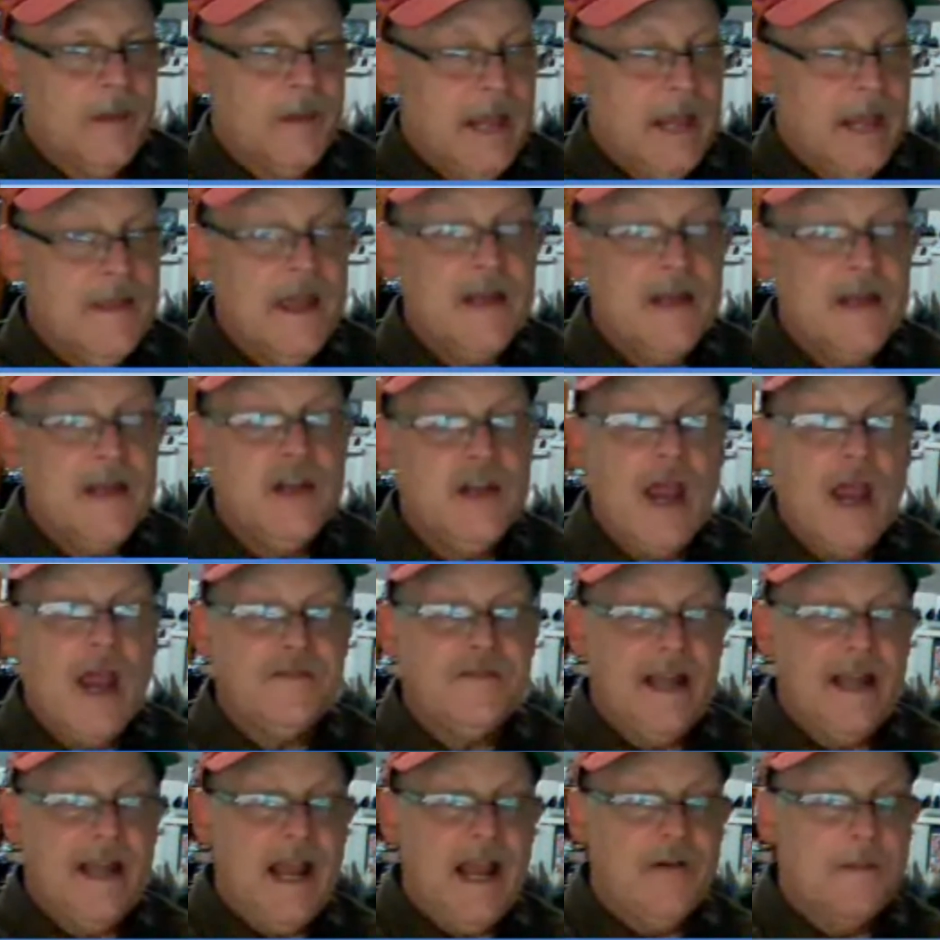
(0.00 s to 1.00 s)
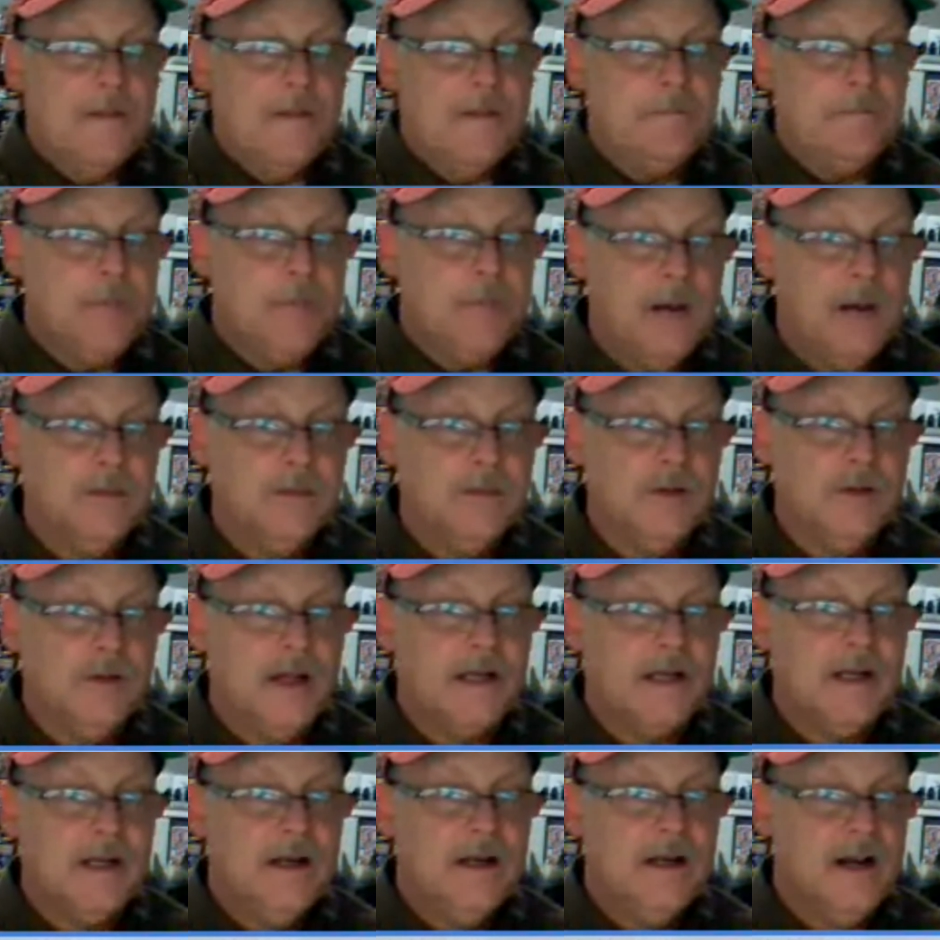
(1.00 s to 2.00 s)
And then you have to have a
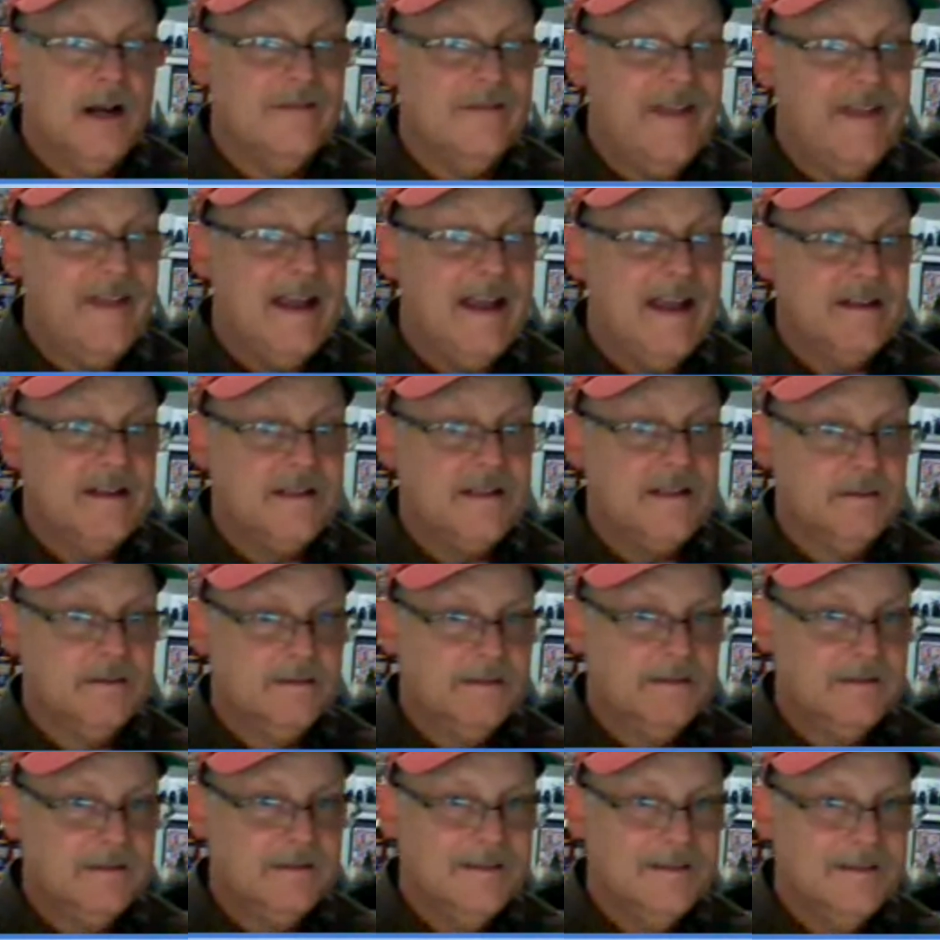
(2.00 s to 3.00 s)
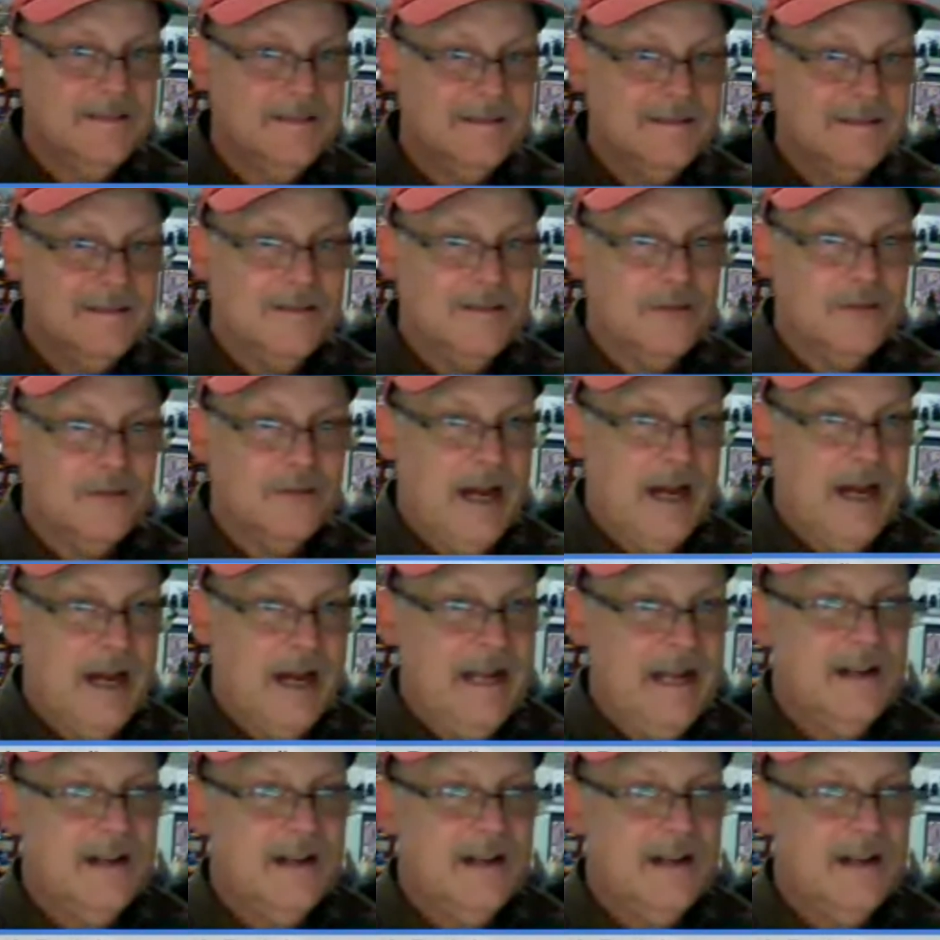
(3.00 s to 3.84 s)
public event, right,